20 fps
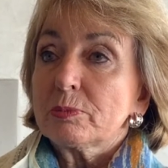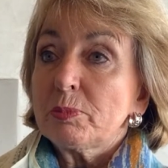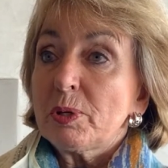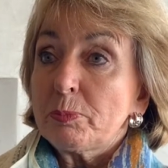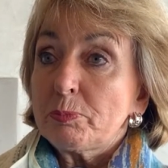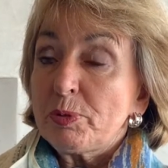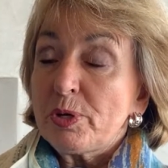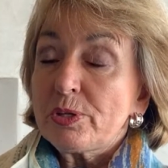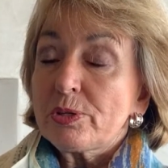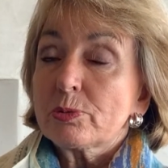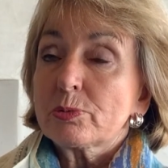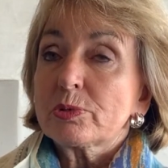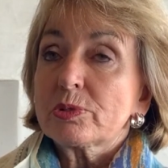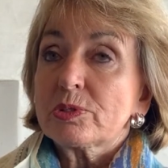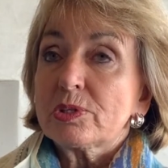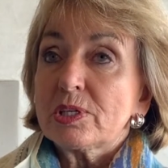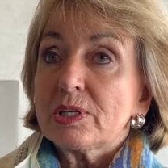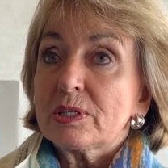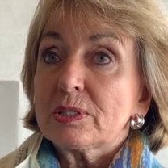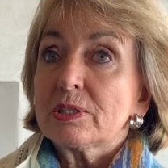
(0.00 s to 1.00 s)
My brother was
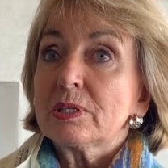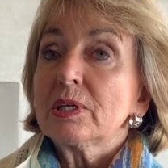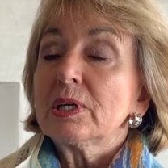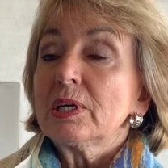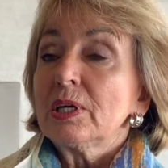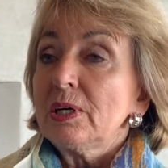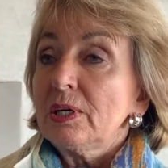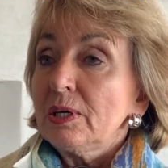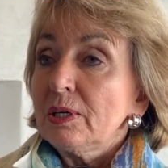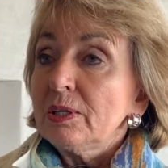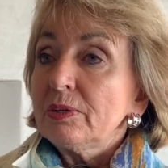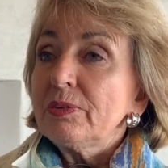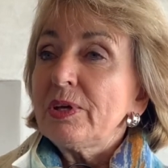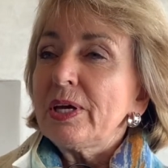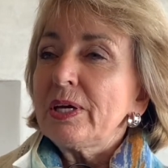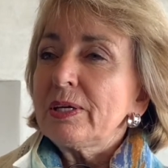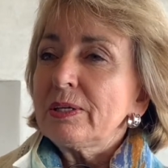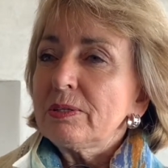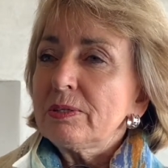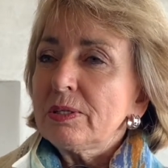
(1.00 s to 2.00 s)
there,
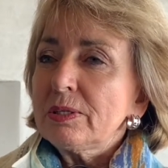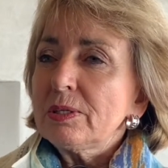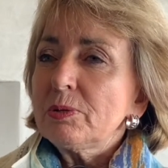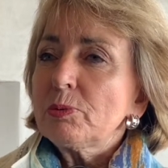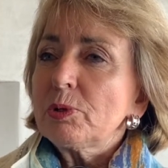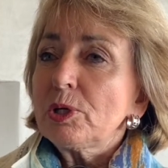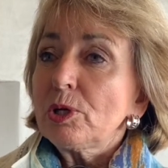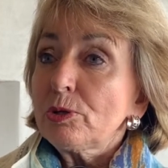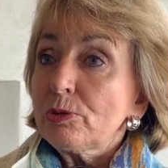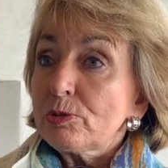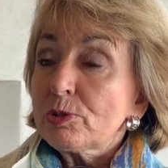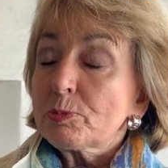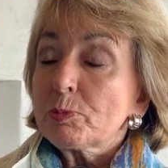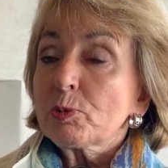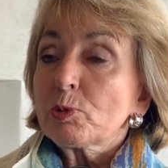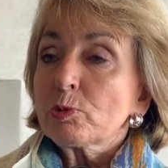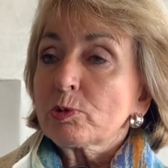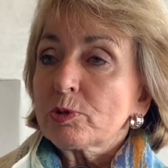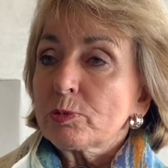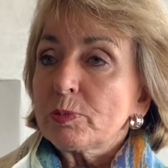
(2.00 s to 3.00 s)
and there were a lot of
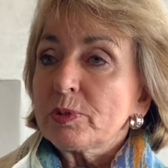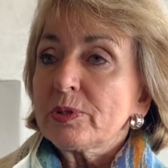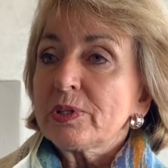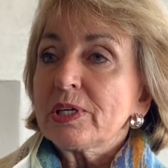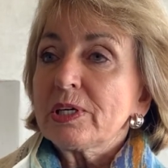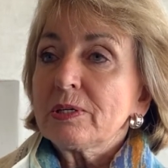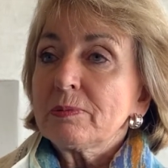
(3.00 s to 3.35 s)
sportsmen there.